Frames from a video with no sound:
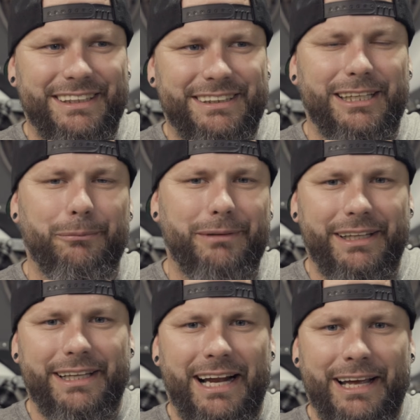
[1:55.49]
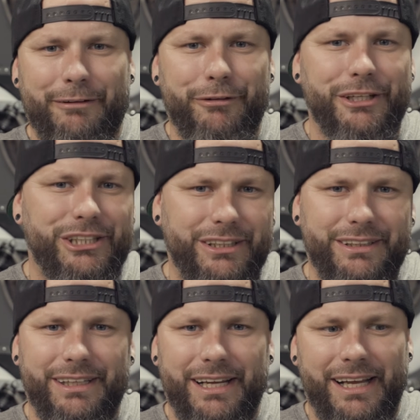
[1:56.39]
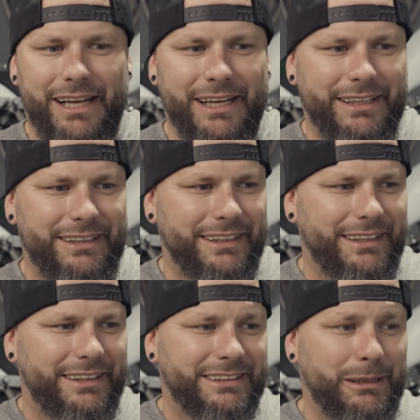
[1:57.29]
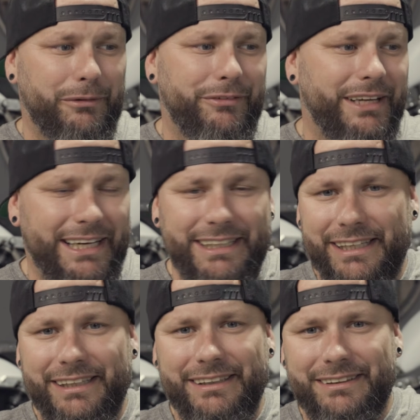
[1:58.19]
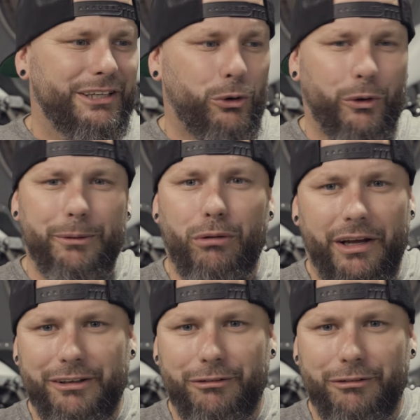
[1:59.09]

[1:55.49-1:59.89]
something that I envisioned, and some of it I didn't. Corey brought the